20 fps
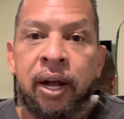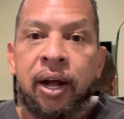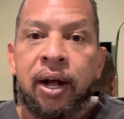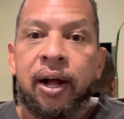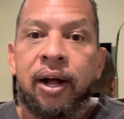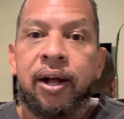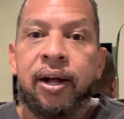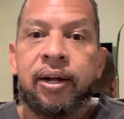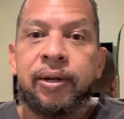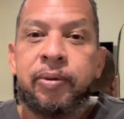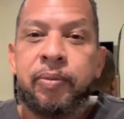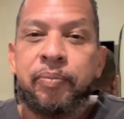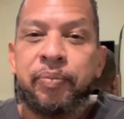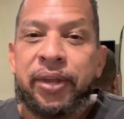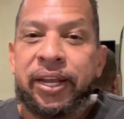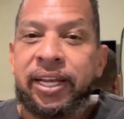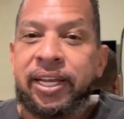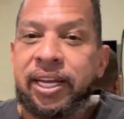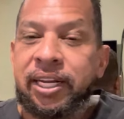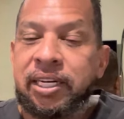
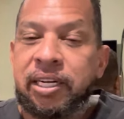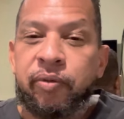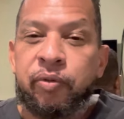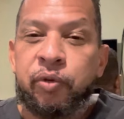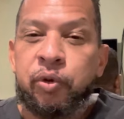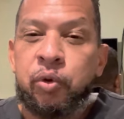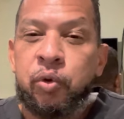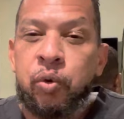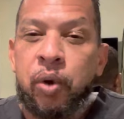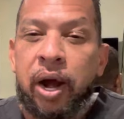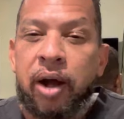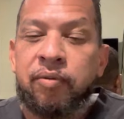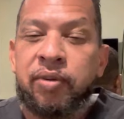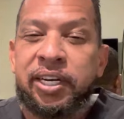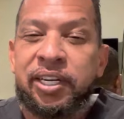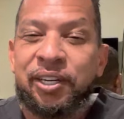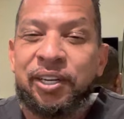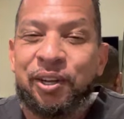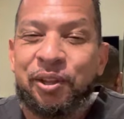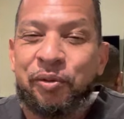Again, if you have
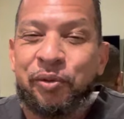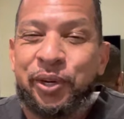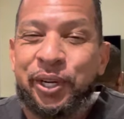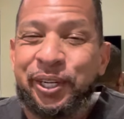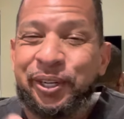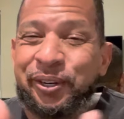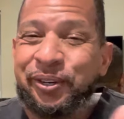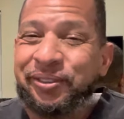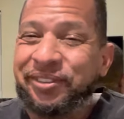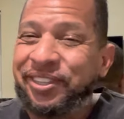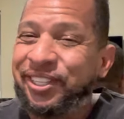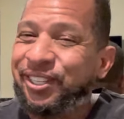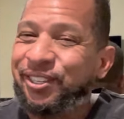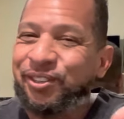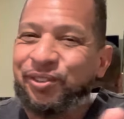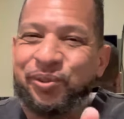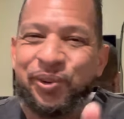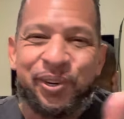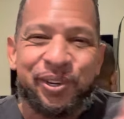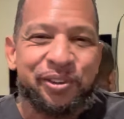any other videos, things
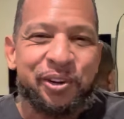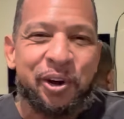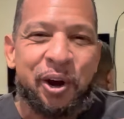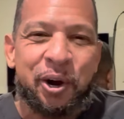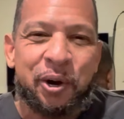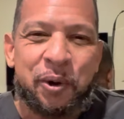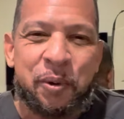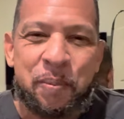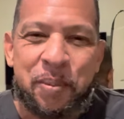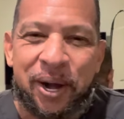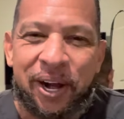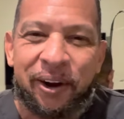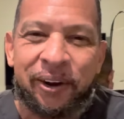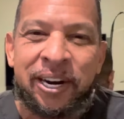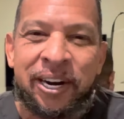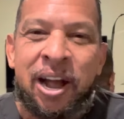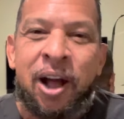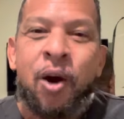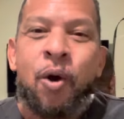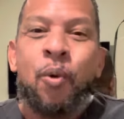you want to talk
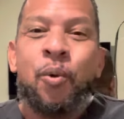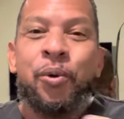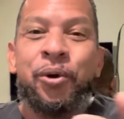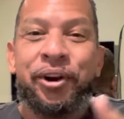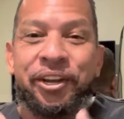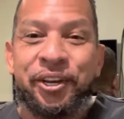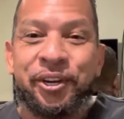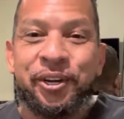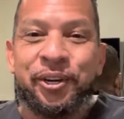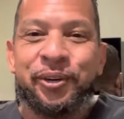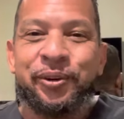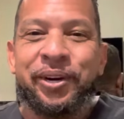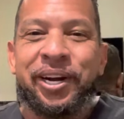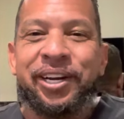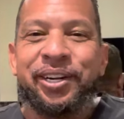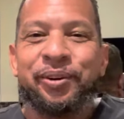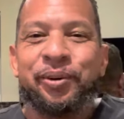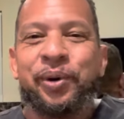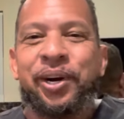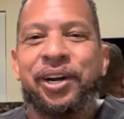about, we're here at
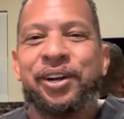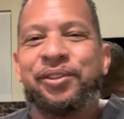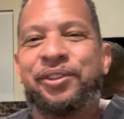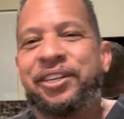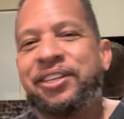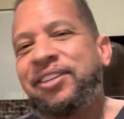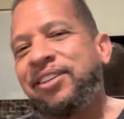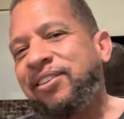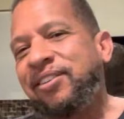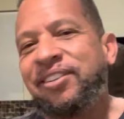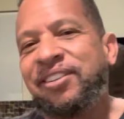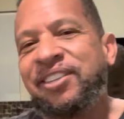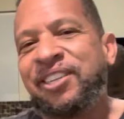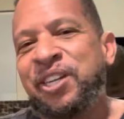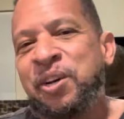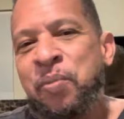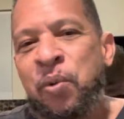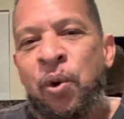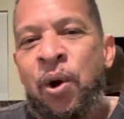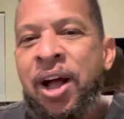Around the Kitchen
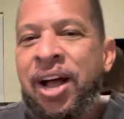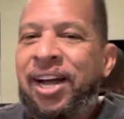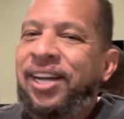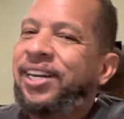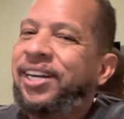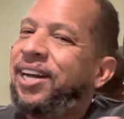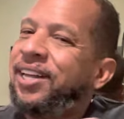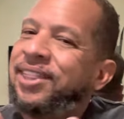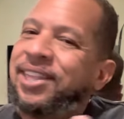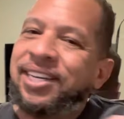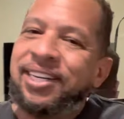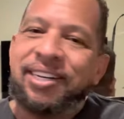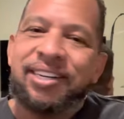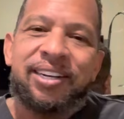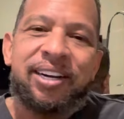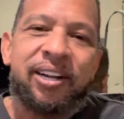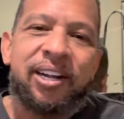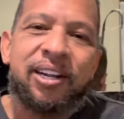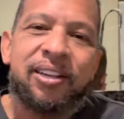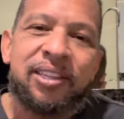Table. And I think
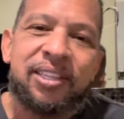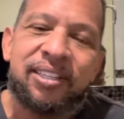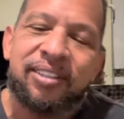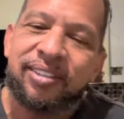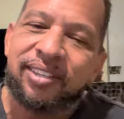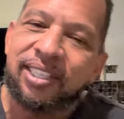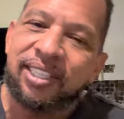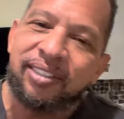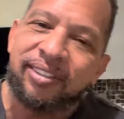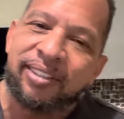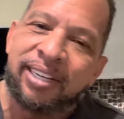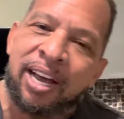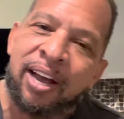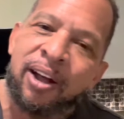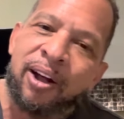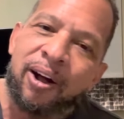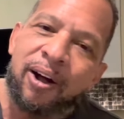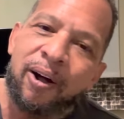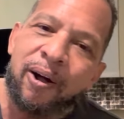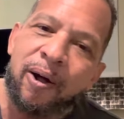these things,
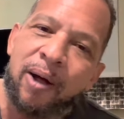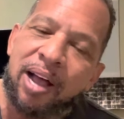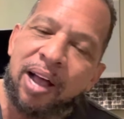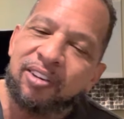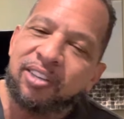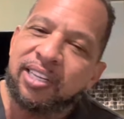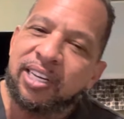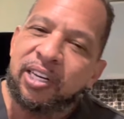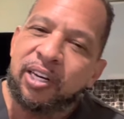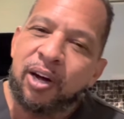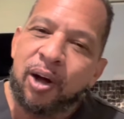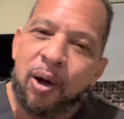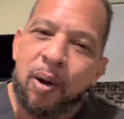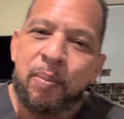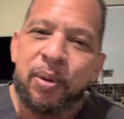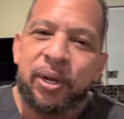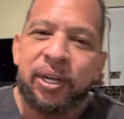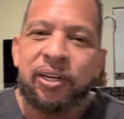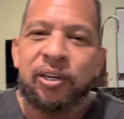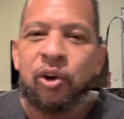as they come
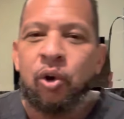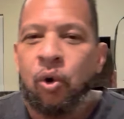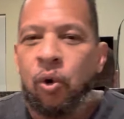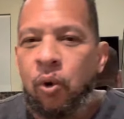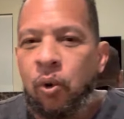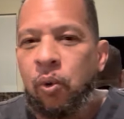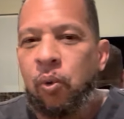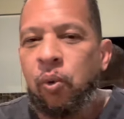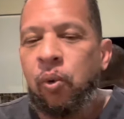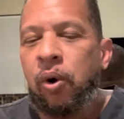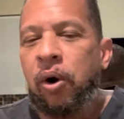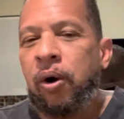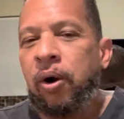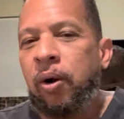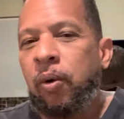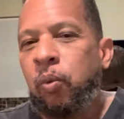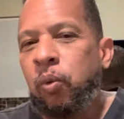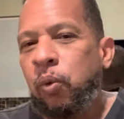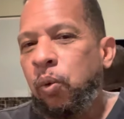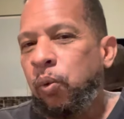and go,
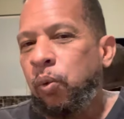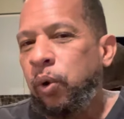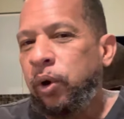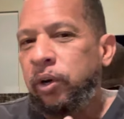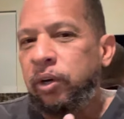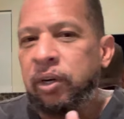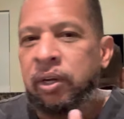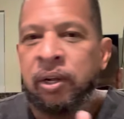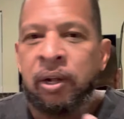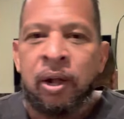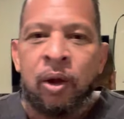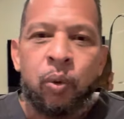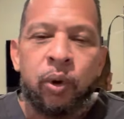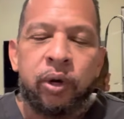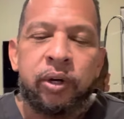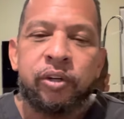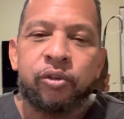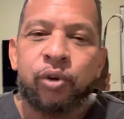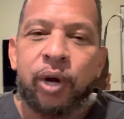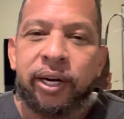we're gonna
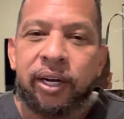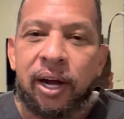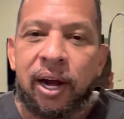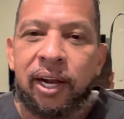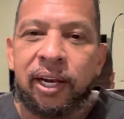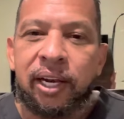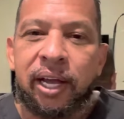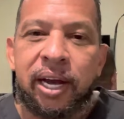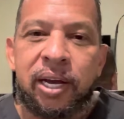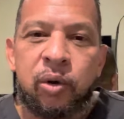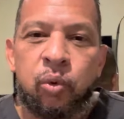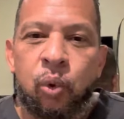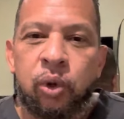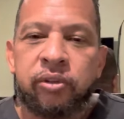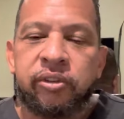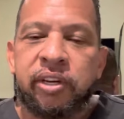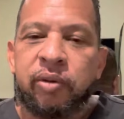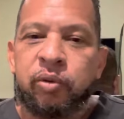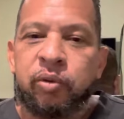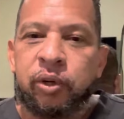try to highlight
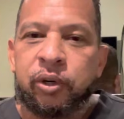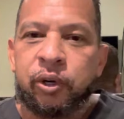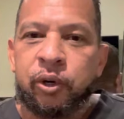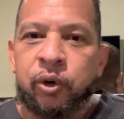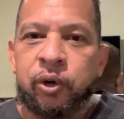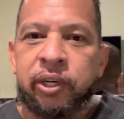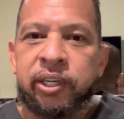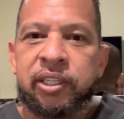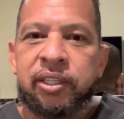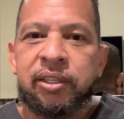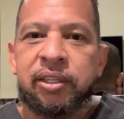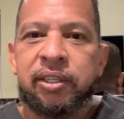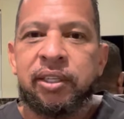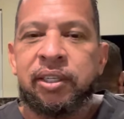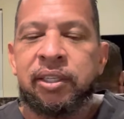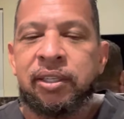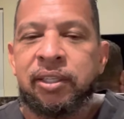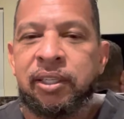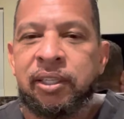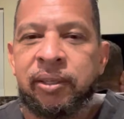what's ever current in
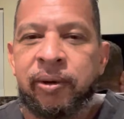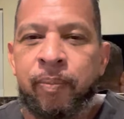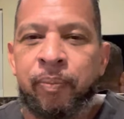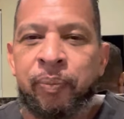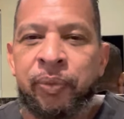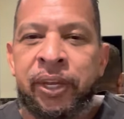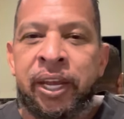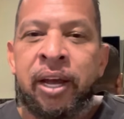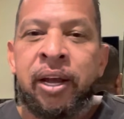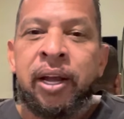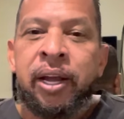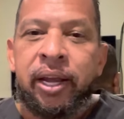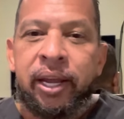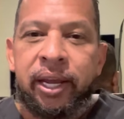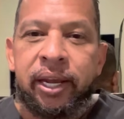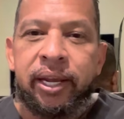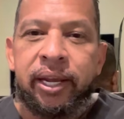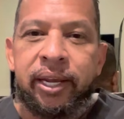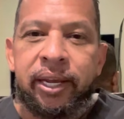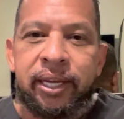
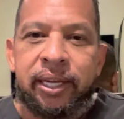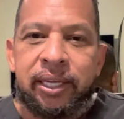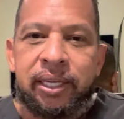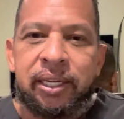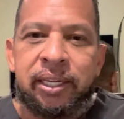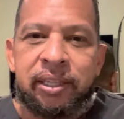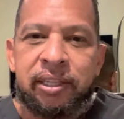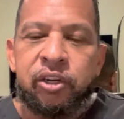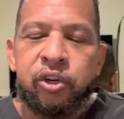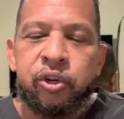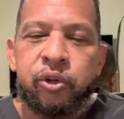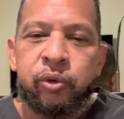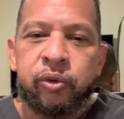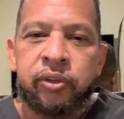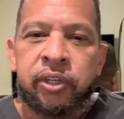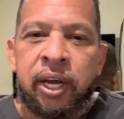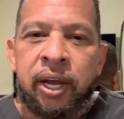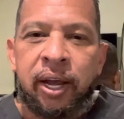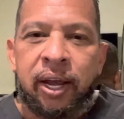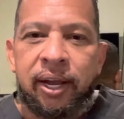the news.
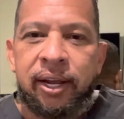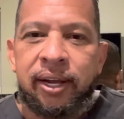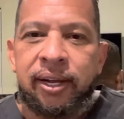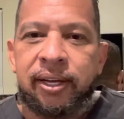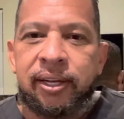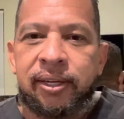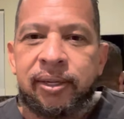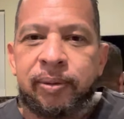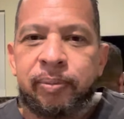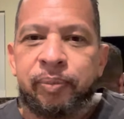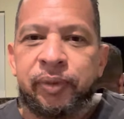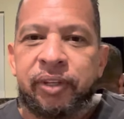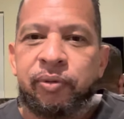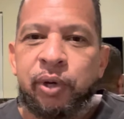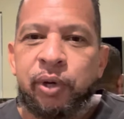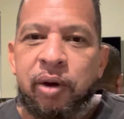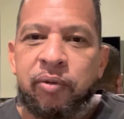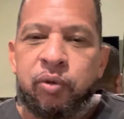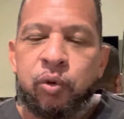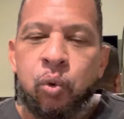If you
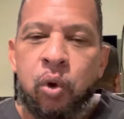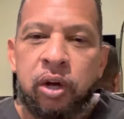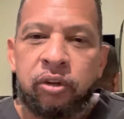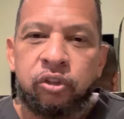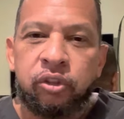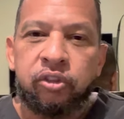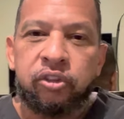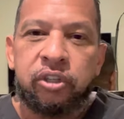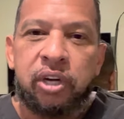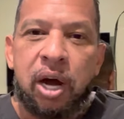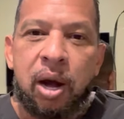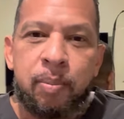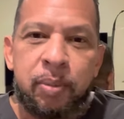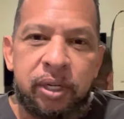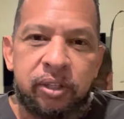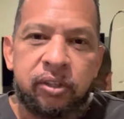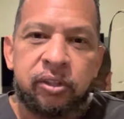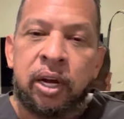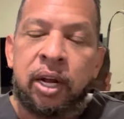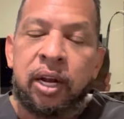have questions,
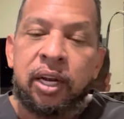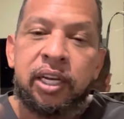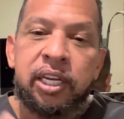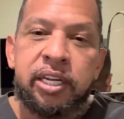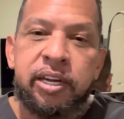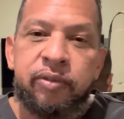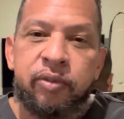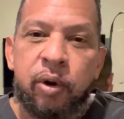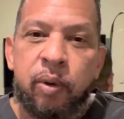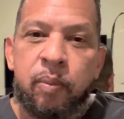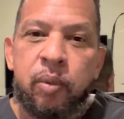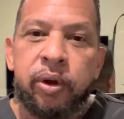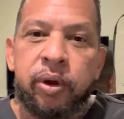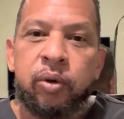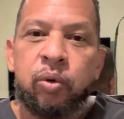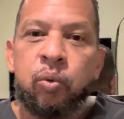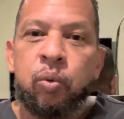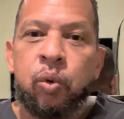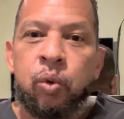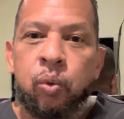comments, leave them,
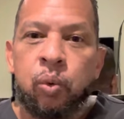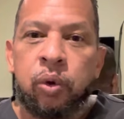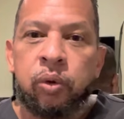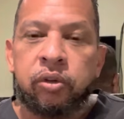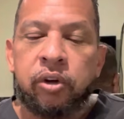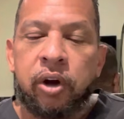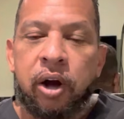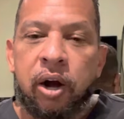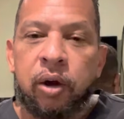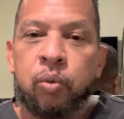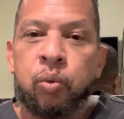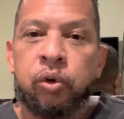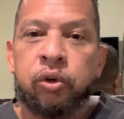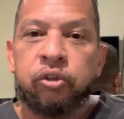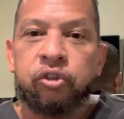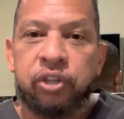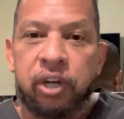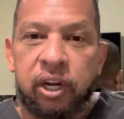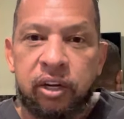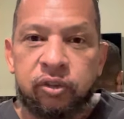and we'll talk. We'll
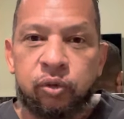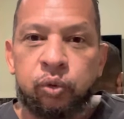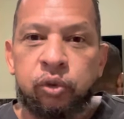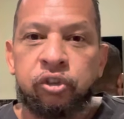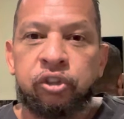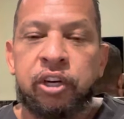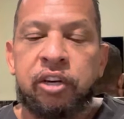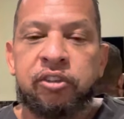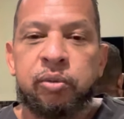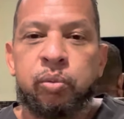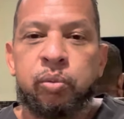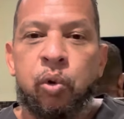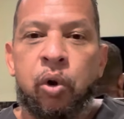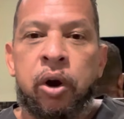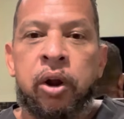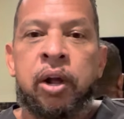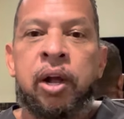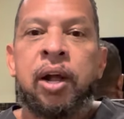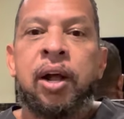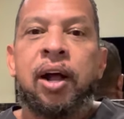discuss it more.
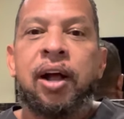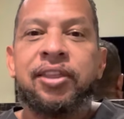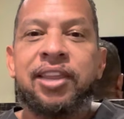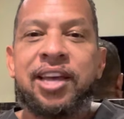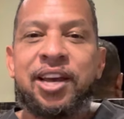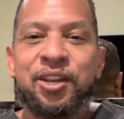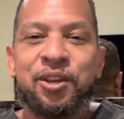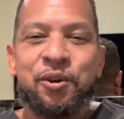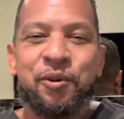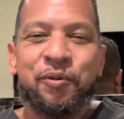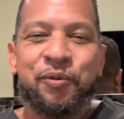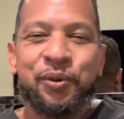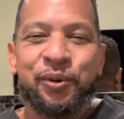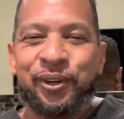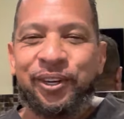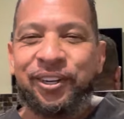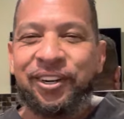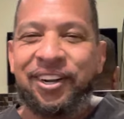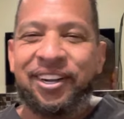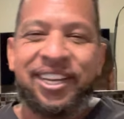Thank you
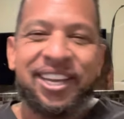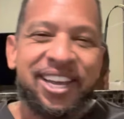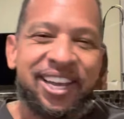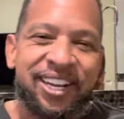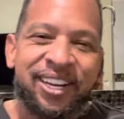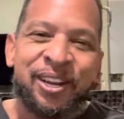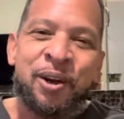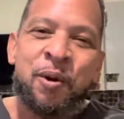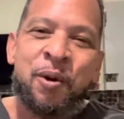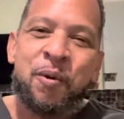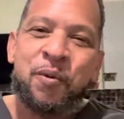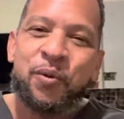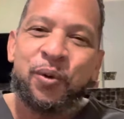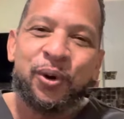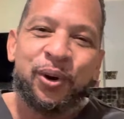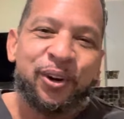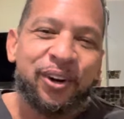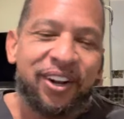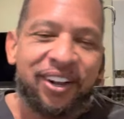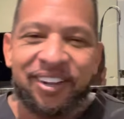for
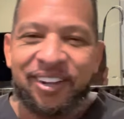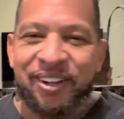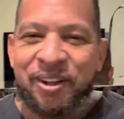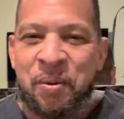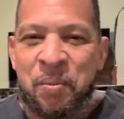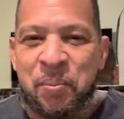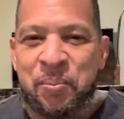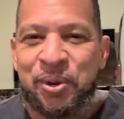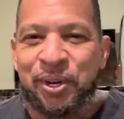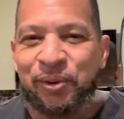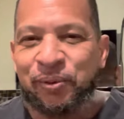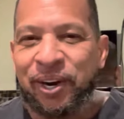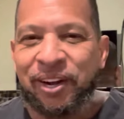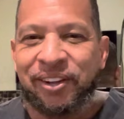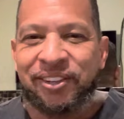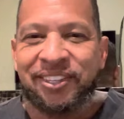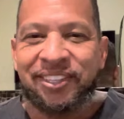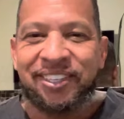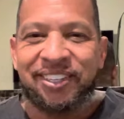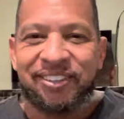being
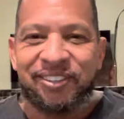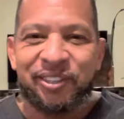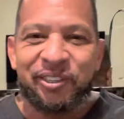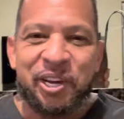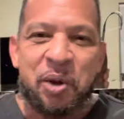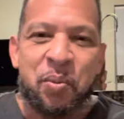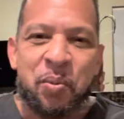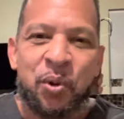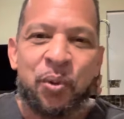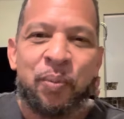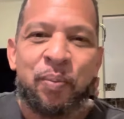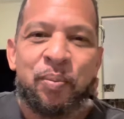around the kitchen table.